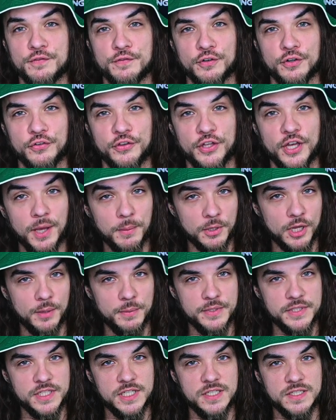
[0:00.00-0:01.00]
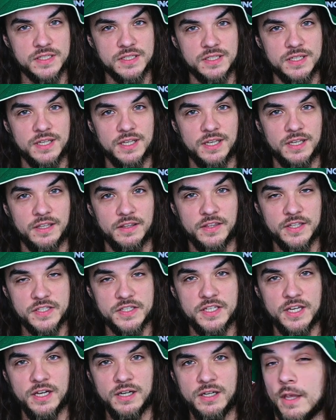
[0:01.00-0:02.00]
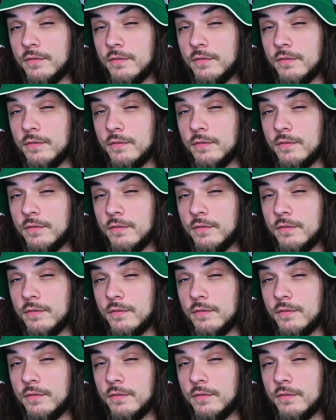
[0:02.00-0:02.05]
for the upcoming season this year.